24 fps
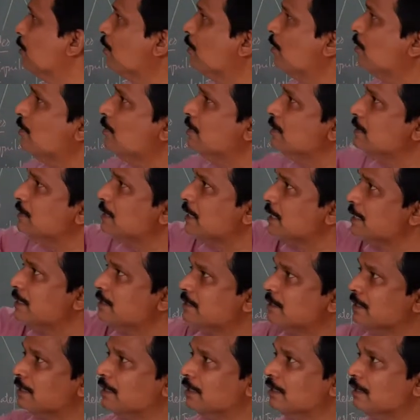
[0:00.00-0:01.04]
all sides
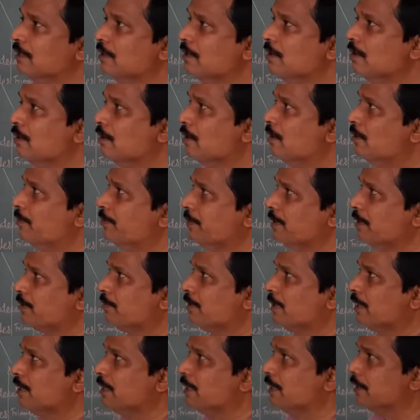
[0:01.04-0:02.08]
are of
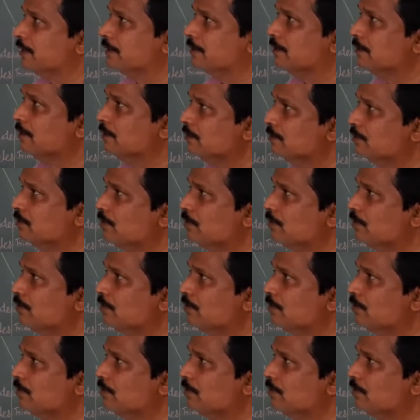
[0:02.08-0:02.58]
equal length.